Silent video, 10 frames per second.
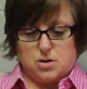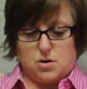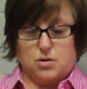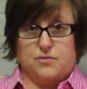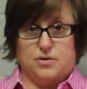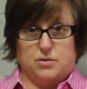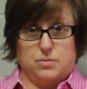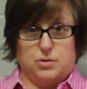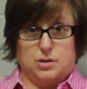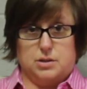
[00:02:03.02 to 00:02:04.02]
or a
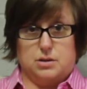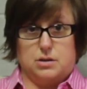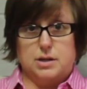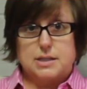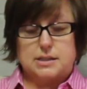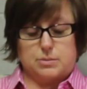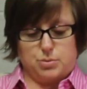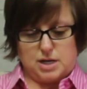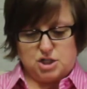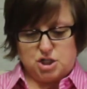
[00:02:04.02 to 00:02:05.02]
vulnerable adult is
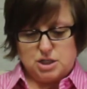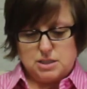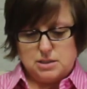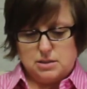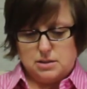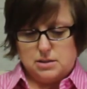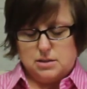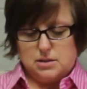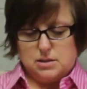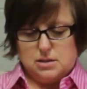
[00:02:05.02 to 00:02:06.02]
depression.
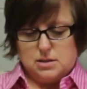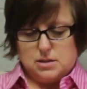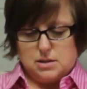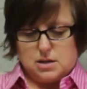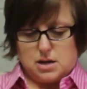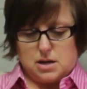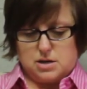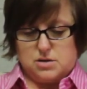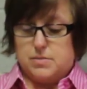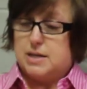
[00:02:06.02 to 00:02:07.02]

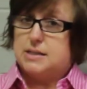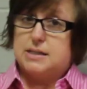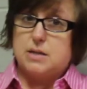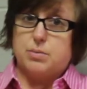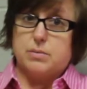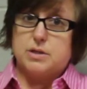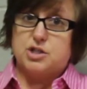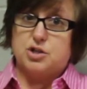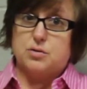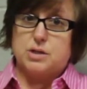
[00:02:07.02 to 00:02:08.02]
You may see
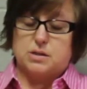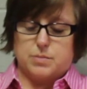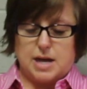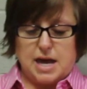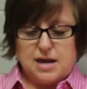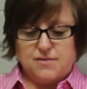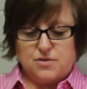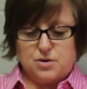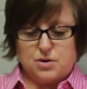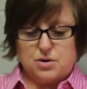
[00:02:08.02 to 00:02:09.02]
promiscuous
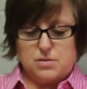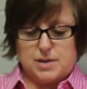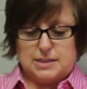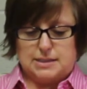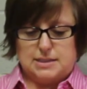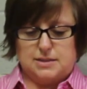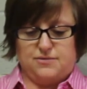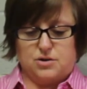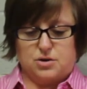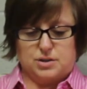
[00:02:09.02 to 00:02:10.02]
behavior, you may see
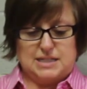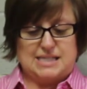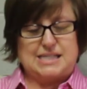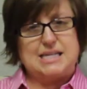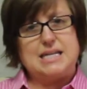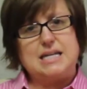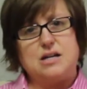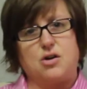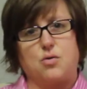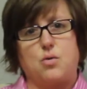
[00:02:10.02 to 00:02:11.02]
difficulty
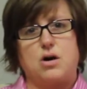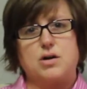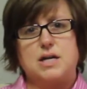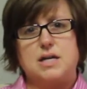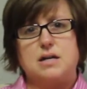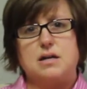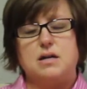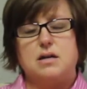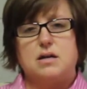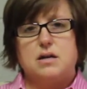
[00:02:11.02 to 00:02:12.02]
sitting or walking,
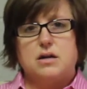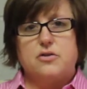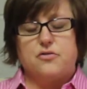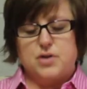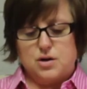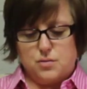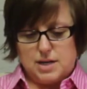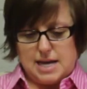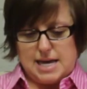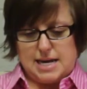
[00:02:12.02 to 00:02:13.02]

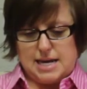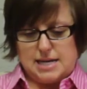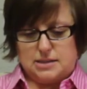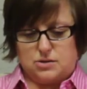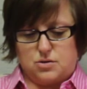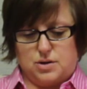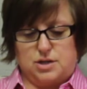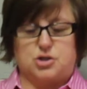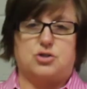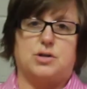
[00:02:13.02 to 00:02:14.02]
frequent headaches, or
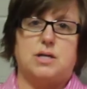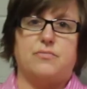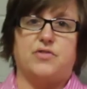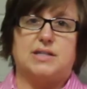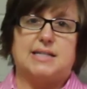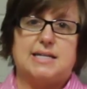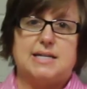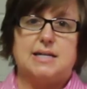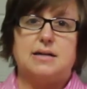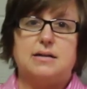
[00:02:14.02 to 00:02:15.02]
extreme
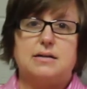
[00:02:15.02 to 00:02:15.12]
fatigue.